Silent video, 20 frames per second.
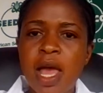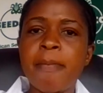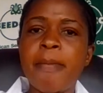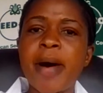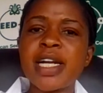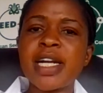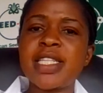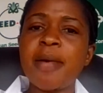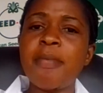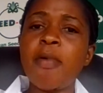
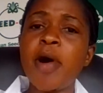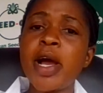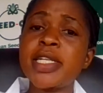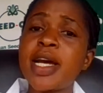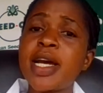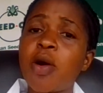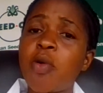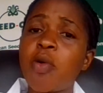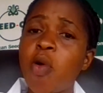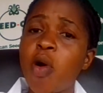But the
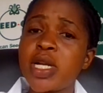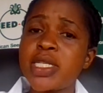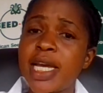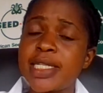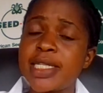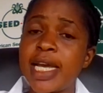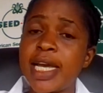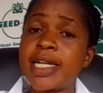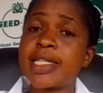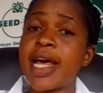moisture
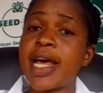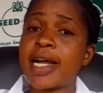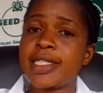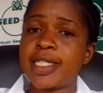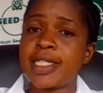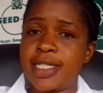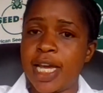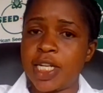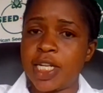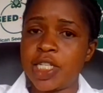content at that
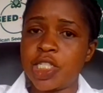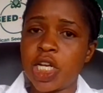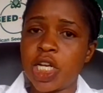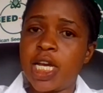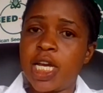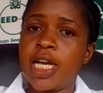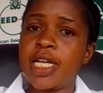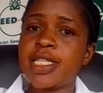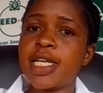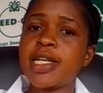stage
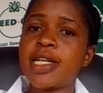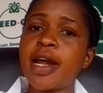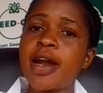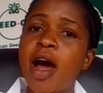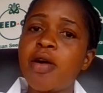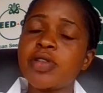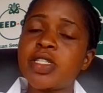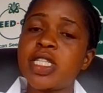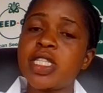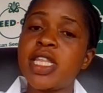is at
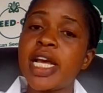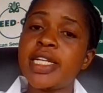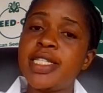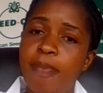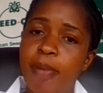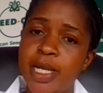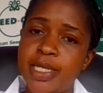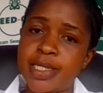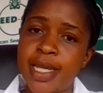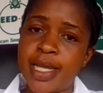around
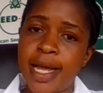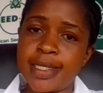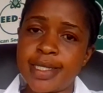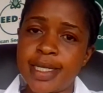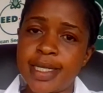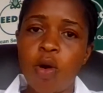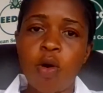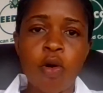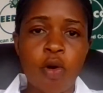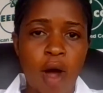30%
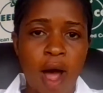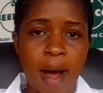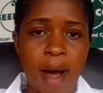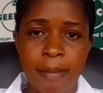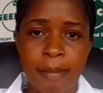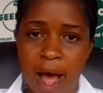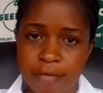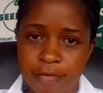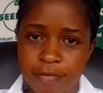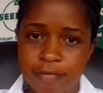or
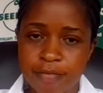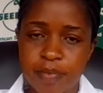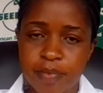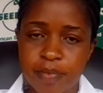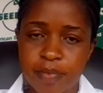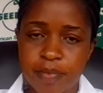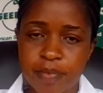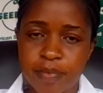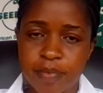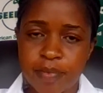above.
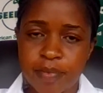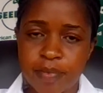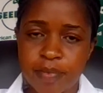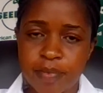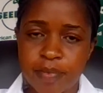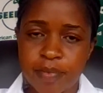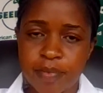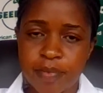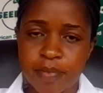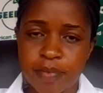So
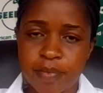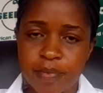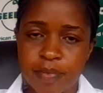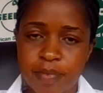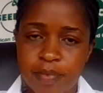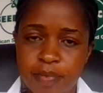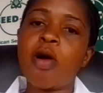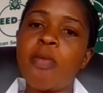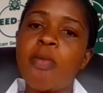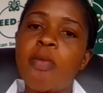from
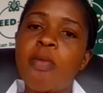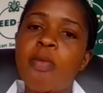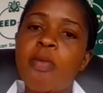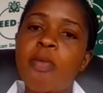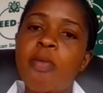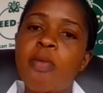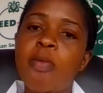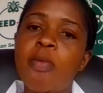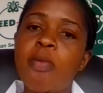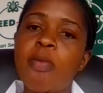
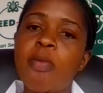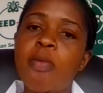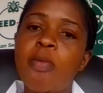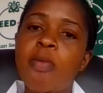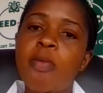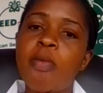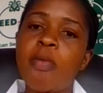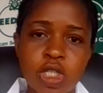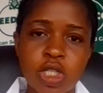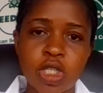that point of
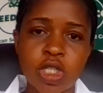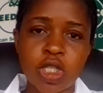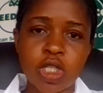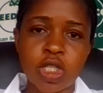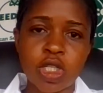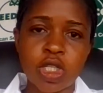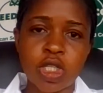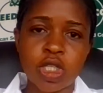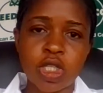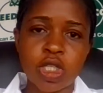physiological
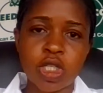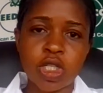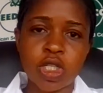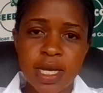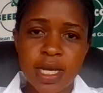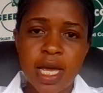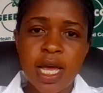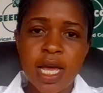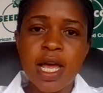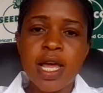maturity
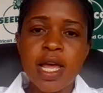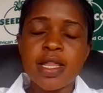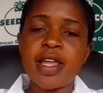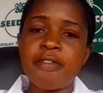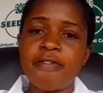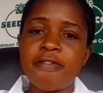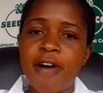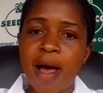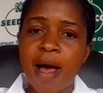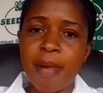onwards,
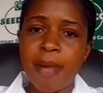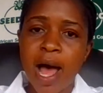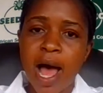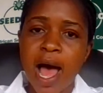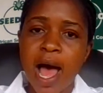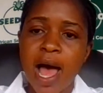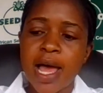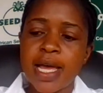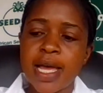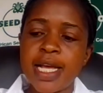the
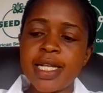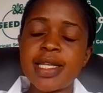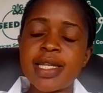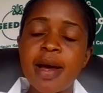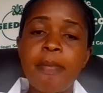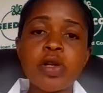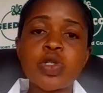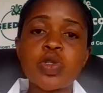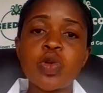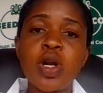farmer
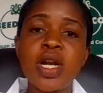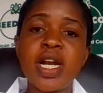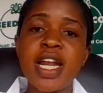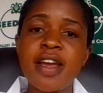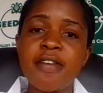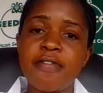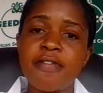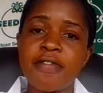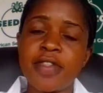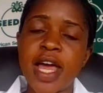is supposed to
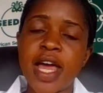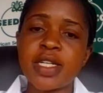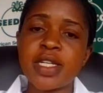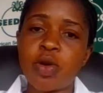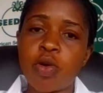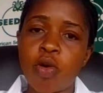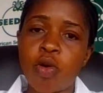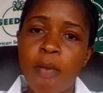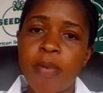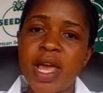leave
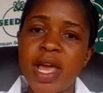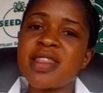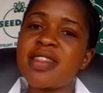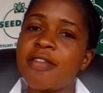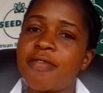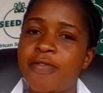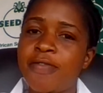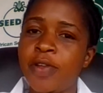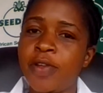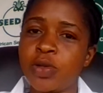that crop
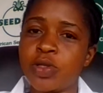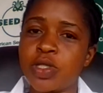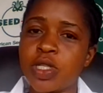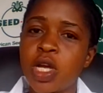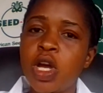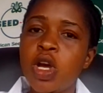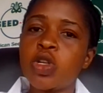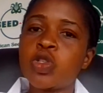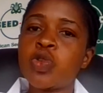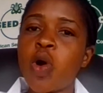in the field
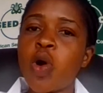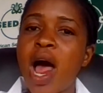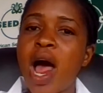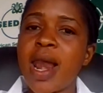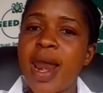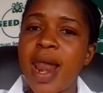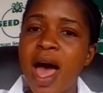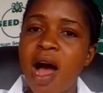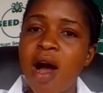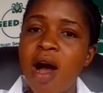to
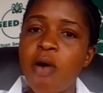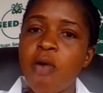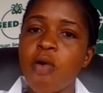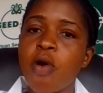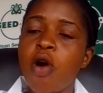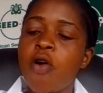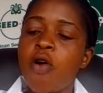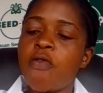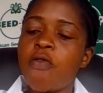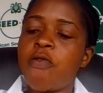allow
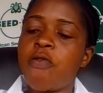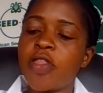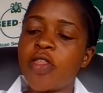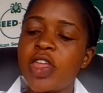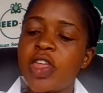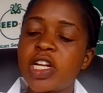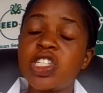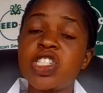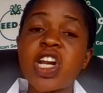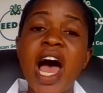
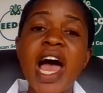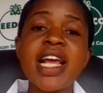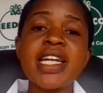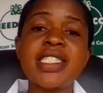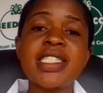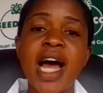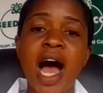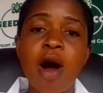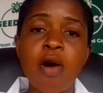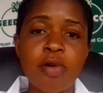for the dry
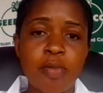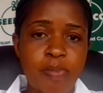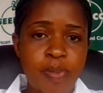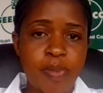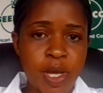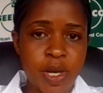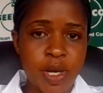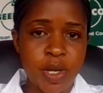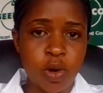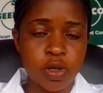down
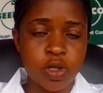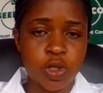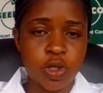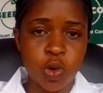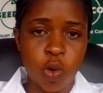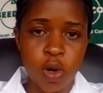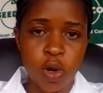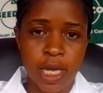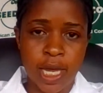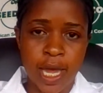period
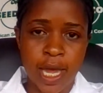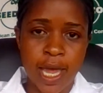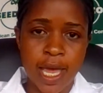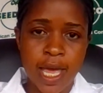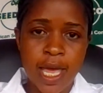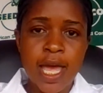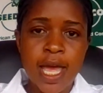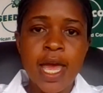to occur,